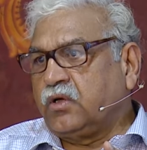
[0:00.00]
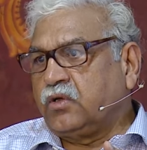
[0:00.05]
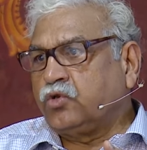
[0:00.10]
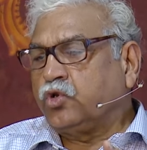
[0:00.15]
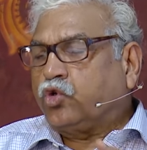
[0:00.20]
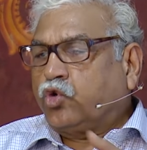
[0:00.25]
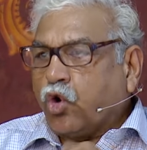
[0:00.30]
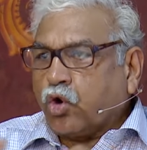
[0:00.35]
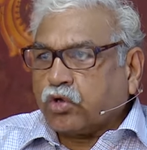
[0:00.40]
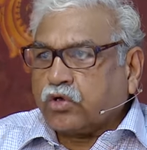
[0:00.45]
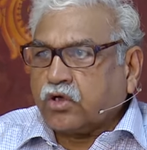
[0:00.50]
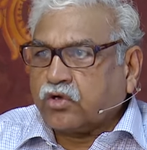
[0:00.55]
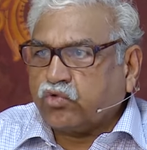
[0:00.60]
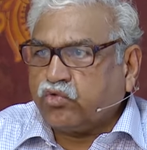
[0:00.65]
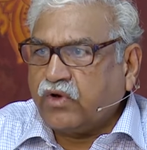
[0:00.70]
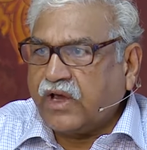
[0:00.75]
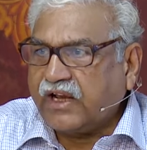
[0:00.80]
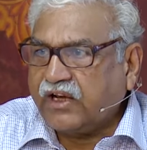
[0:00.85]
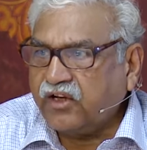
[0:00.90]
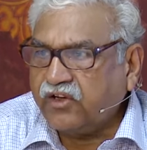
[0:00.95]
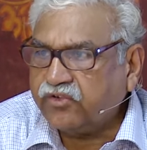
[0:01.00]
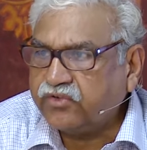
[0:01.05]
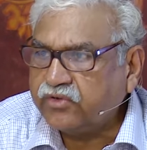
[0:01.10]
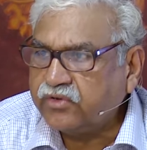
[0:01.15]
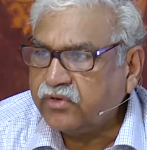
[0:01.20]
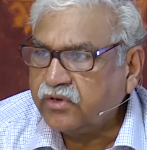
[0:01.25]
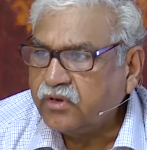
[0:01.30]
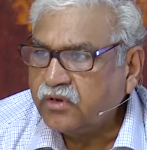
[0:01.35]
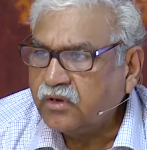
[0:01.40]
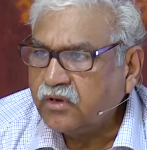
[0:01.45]
The doctor
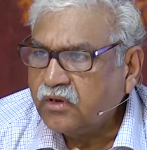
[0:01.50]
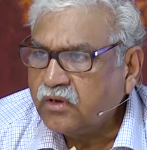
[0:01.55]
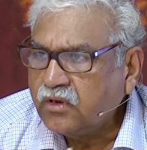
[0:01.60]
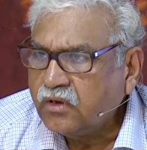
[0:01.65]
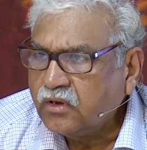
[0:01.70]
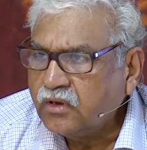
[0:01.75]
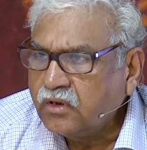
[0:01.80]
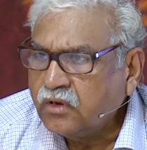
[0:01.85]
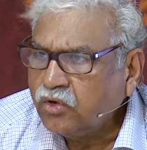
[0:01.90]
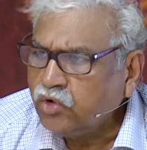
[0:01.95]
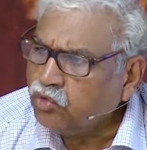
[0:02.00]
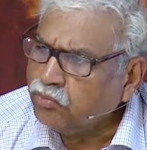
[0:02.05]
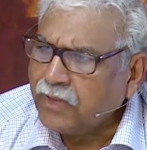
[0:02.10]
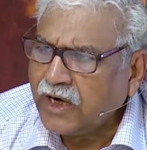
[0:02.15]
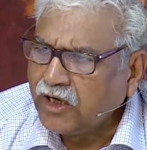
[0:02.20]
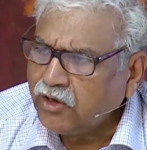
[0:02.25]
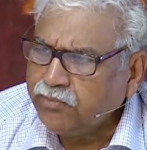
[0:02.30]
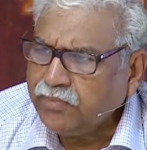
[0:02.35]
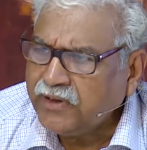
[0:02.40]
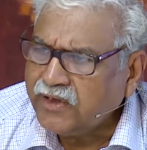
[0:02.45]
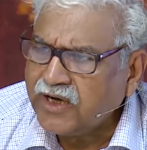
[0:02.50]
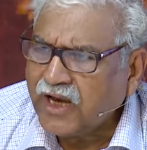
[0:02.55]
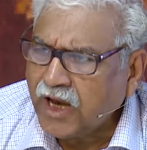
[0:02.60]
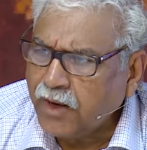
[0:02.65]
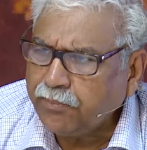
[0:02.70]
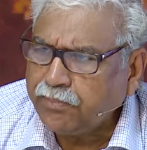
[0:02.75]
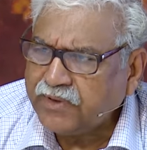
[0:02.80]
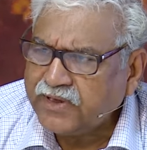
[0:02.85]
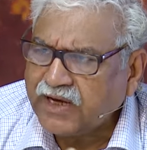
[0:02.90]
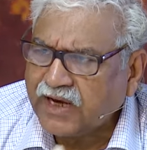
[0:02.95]
queries, you might be
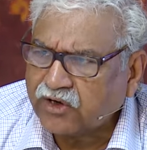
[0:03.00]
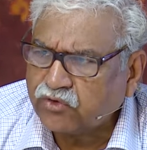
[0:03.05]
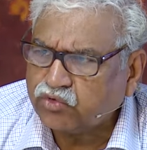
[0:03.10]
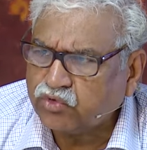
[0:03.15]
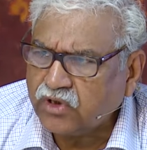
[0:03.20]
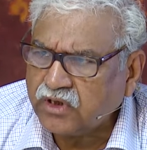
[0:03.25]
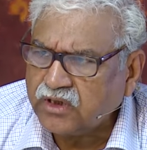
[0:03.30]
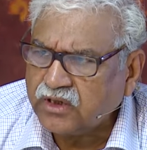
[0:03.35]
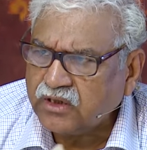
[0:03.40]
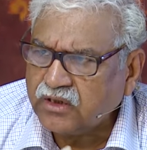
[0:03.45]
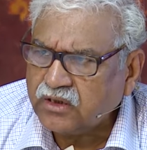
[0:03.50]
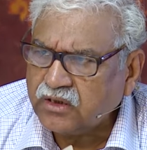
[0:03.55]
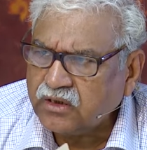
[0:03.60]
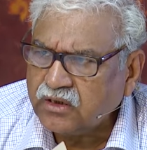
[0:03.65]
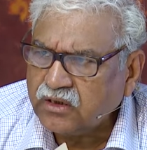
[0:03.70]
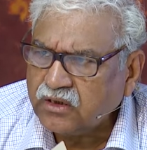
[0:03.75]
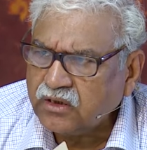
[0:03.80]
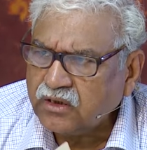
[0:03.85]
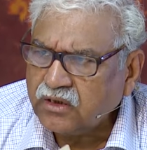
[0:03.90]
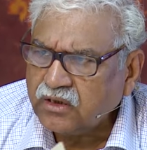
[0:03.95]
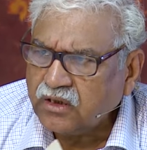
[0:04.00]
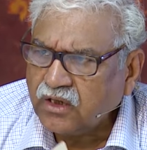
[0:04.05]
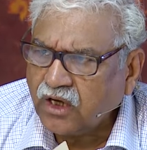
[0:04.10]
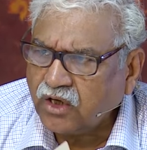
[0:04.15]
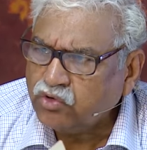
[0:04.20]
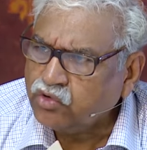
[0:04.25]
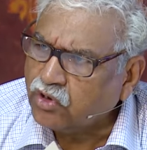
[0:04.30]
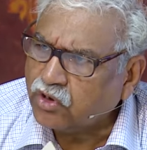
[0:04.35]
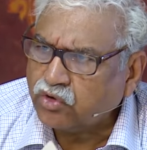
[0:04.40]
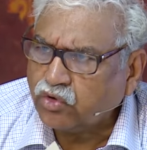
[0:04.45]
happy actually,
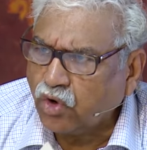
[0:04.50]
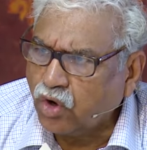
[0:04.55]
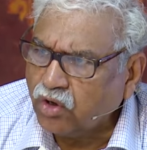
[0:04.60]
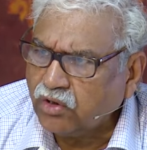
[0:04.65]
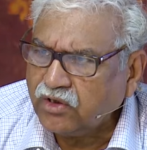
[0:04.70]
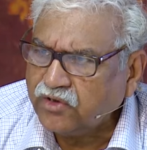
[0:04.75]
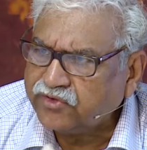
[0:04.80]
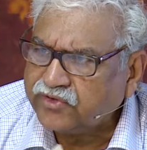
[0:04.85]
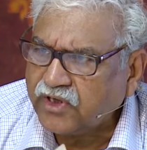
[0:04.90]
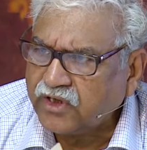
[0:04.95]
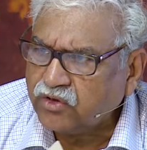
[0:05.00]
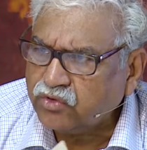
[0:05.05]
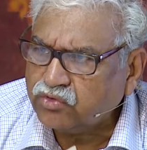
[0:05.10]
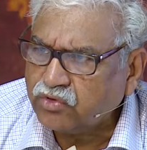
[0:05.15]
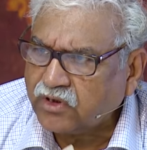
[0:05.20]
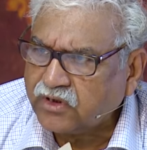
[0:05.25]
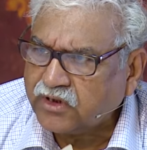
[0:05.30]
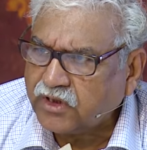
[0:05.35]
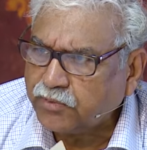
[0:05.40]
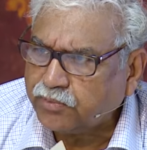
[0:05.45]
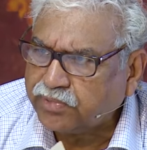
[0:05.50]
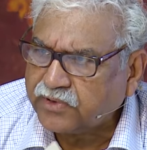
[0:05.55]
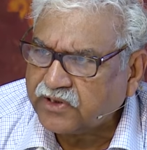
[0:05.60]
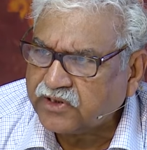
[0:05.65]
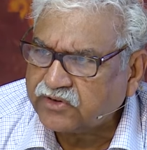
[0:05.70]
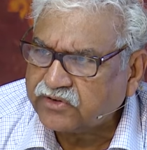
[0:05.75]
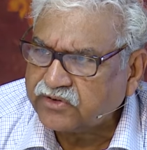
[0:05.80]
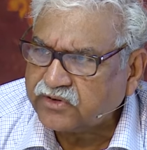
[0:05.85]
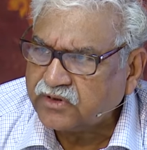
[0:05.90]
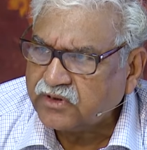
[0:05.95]
and you are wrongly saying you are
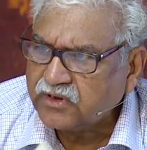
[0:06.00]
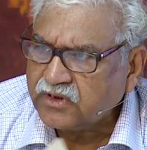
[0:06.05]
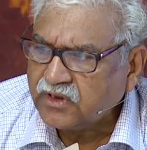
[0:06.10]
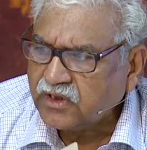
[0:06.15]
depressed.